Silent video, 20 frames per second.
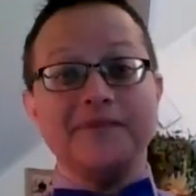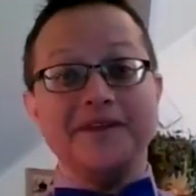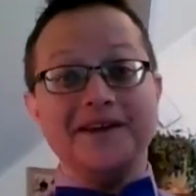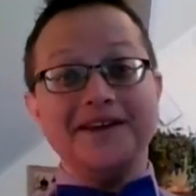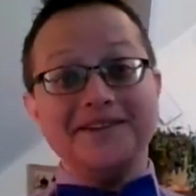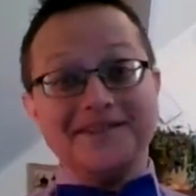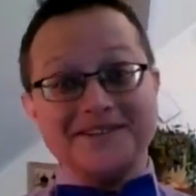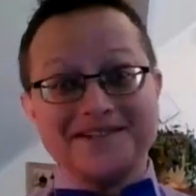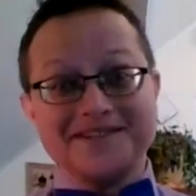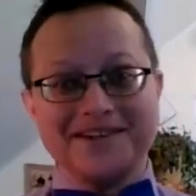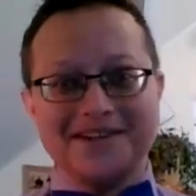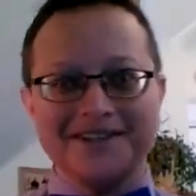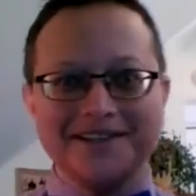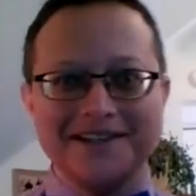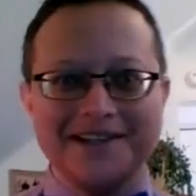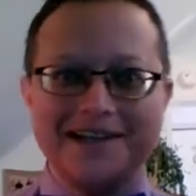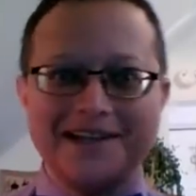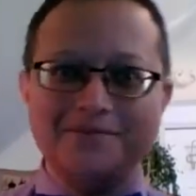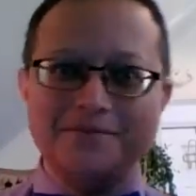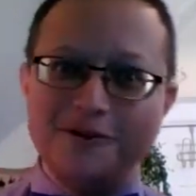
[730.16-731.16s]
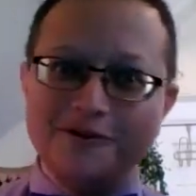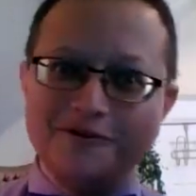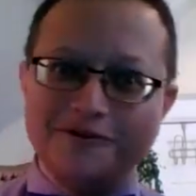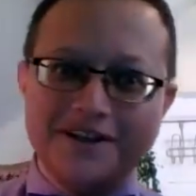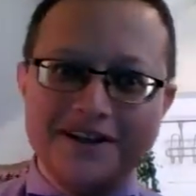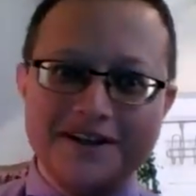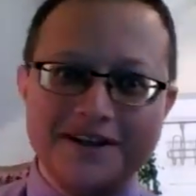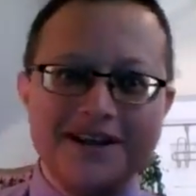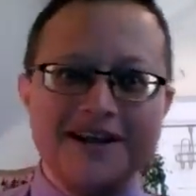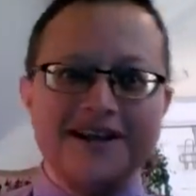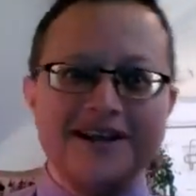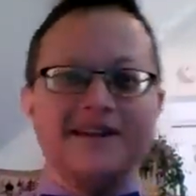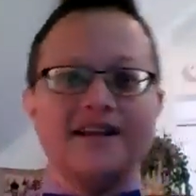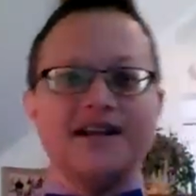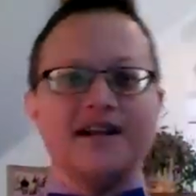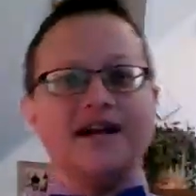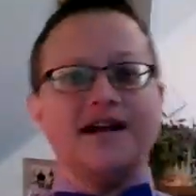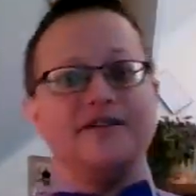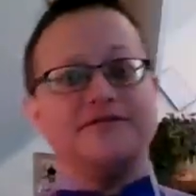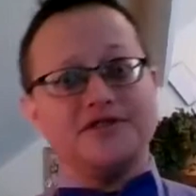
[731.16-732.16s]
in this online movie
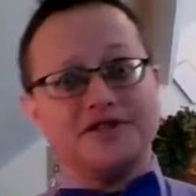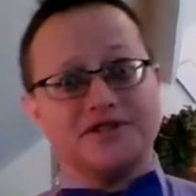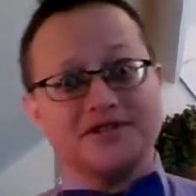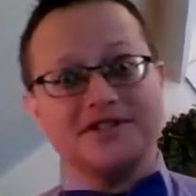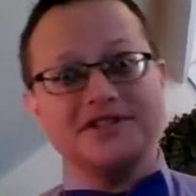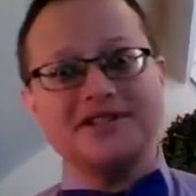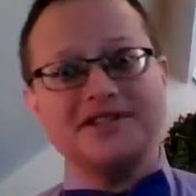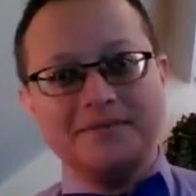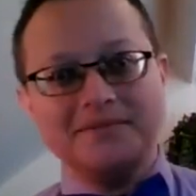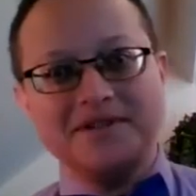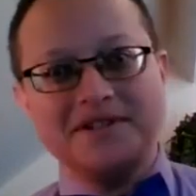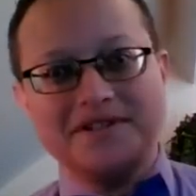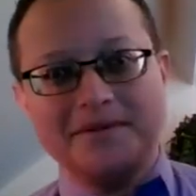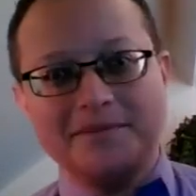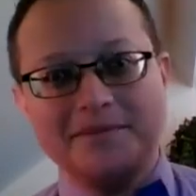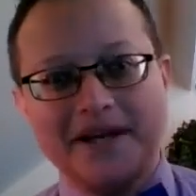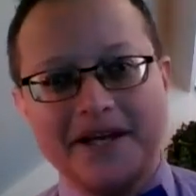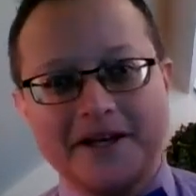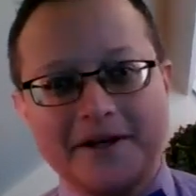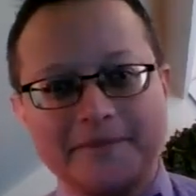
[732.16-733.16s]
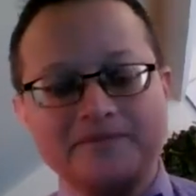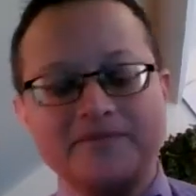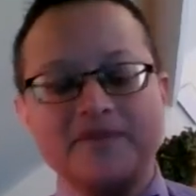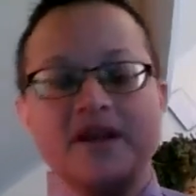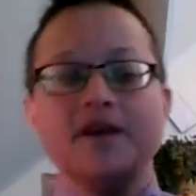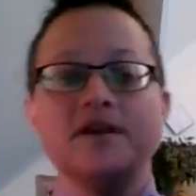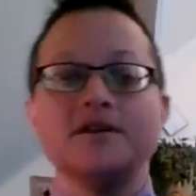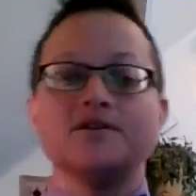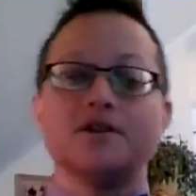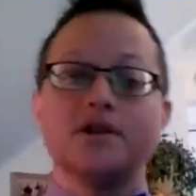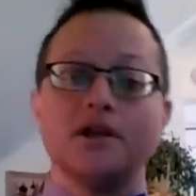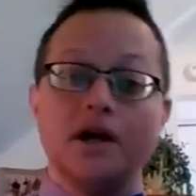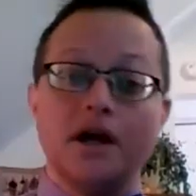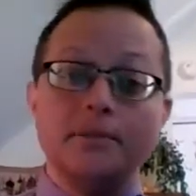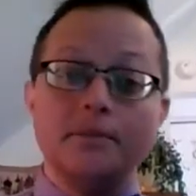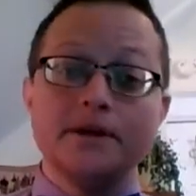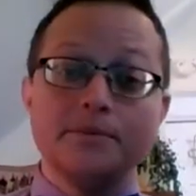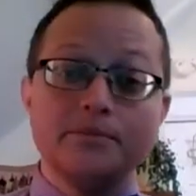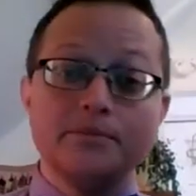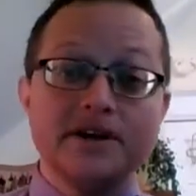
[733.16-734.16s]
that I have just attempted to make. So now I'm
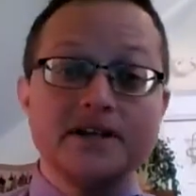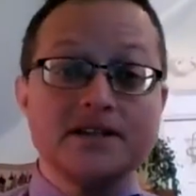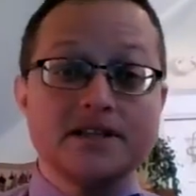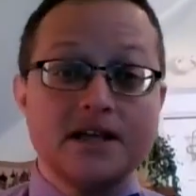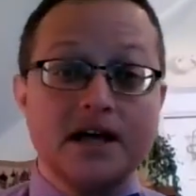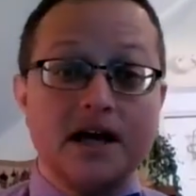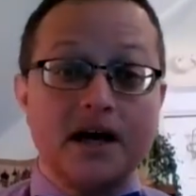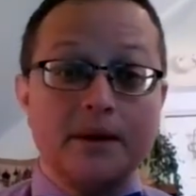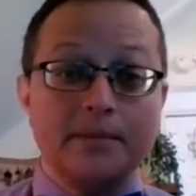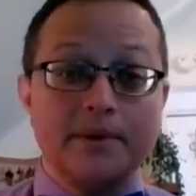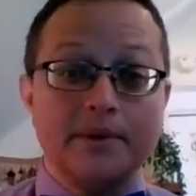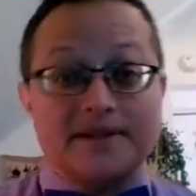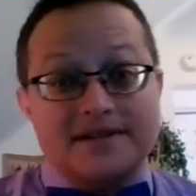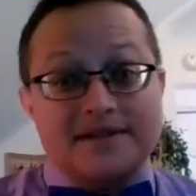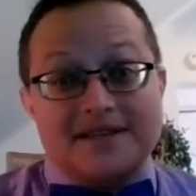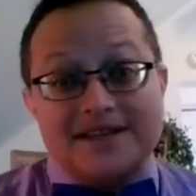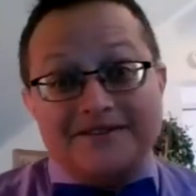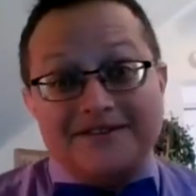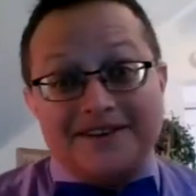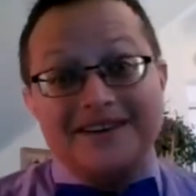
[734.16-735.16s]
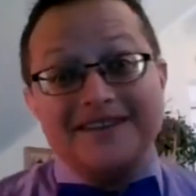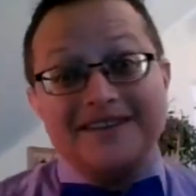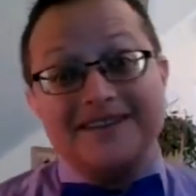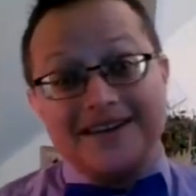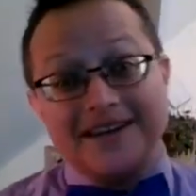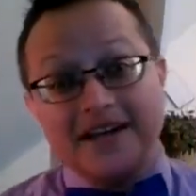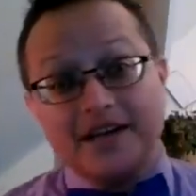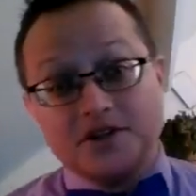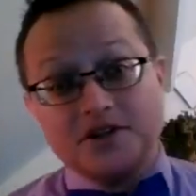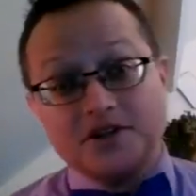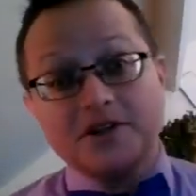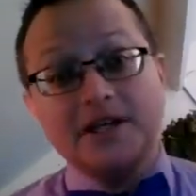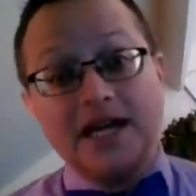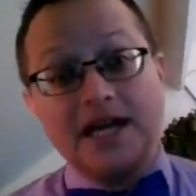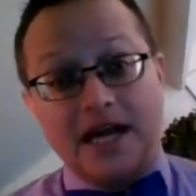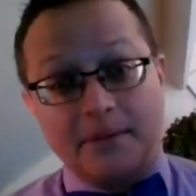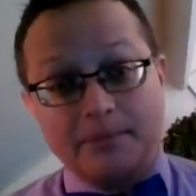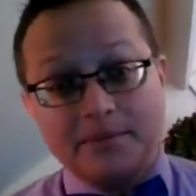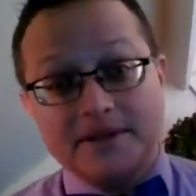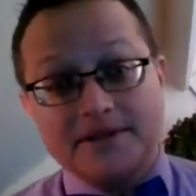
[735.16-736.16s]
going to press stop and see if anything actually
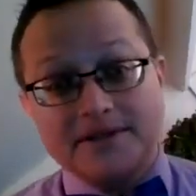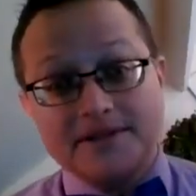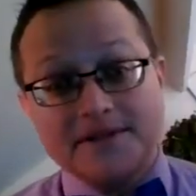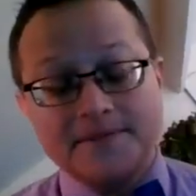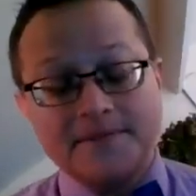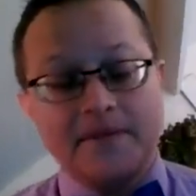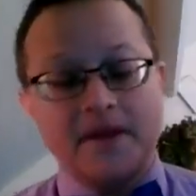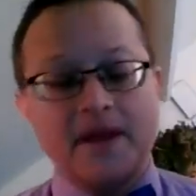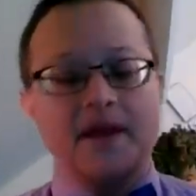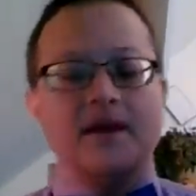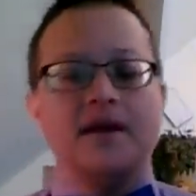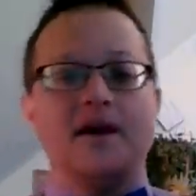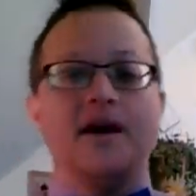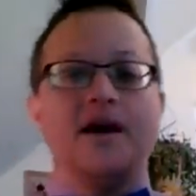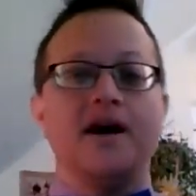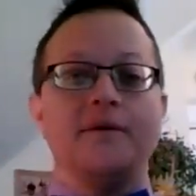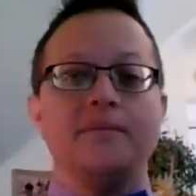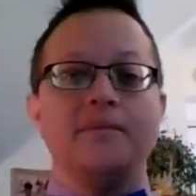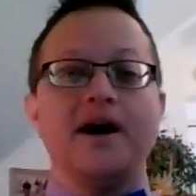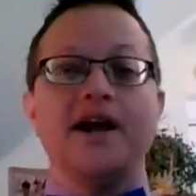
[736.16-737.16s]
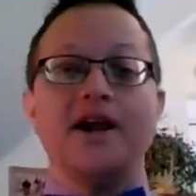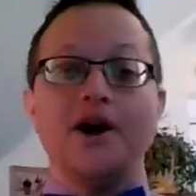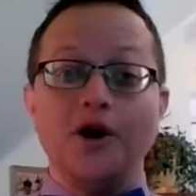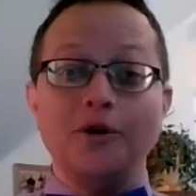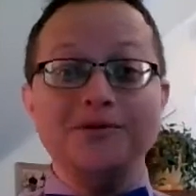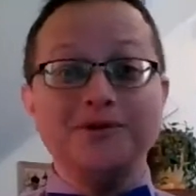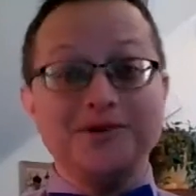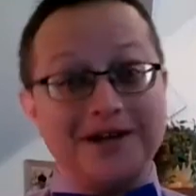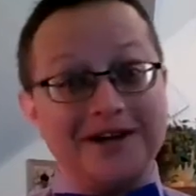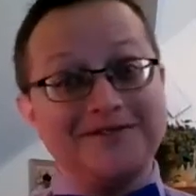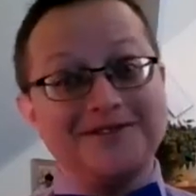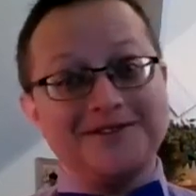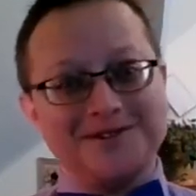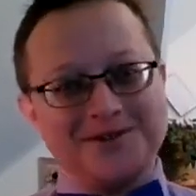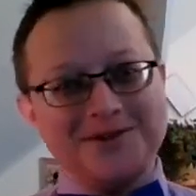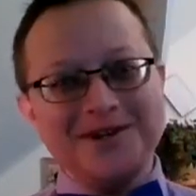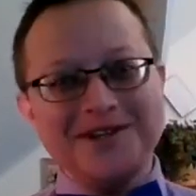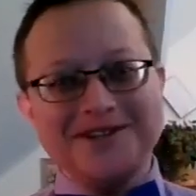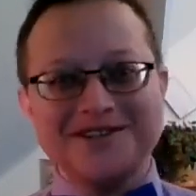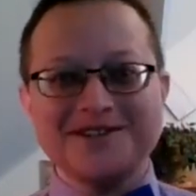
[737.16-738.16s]
happens. I hope you have
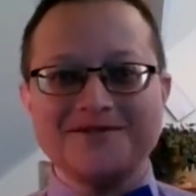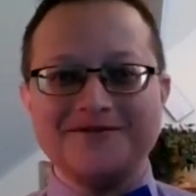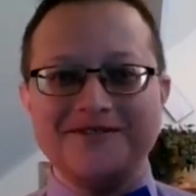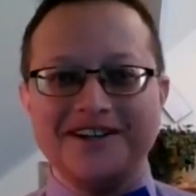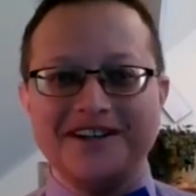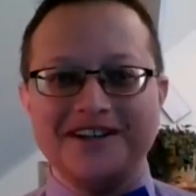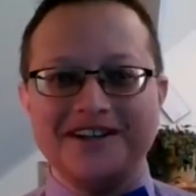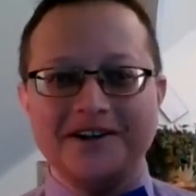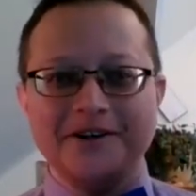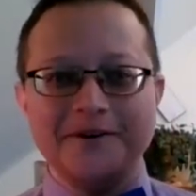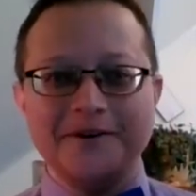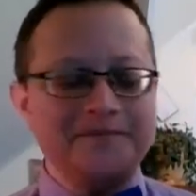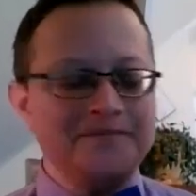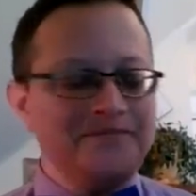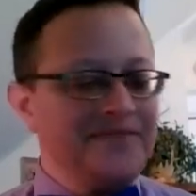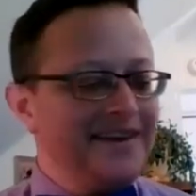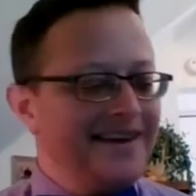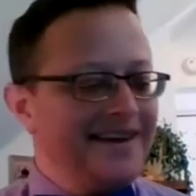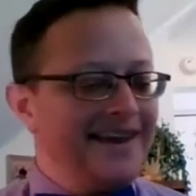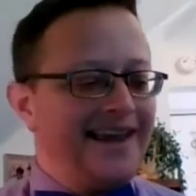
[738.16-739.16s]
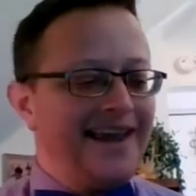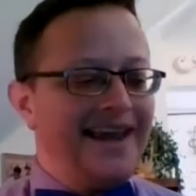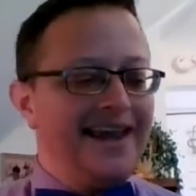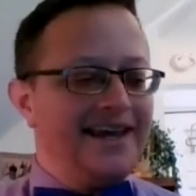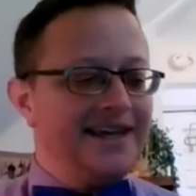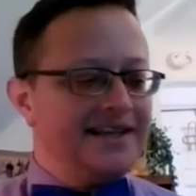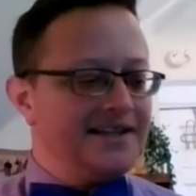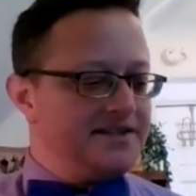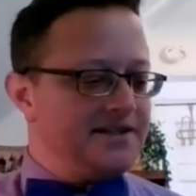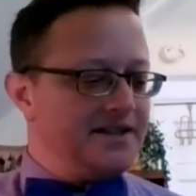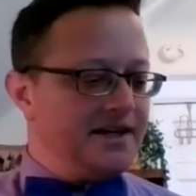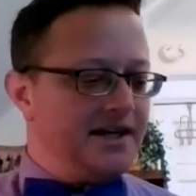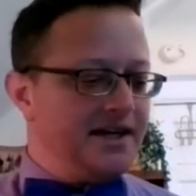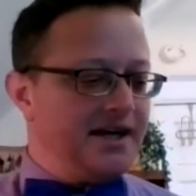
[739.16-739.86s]
enjoyed this video, and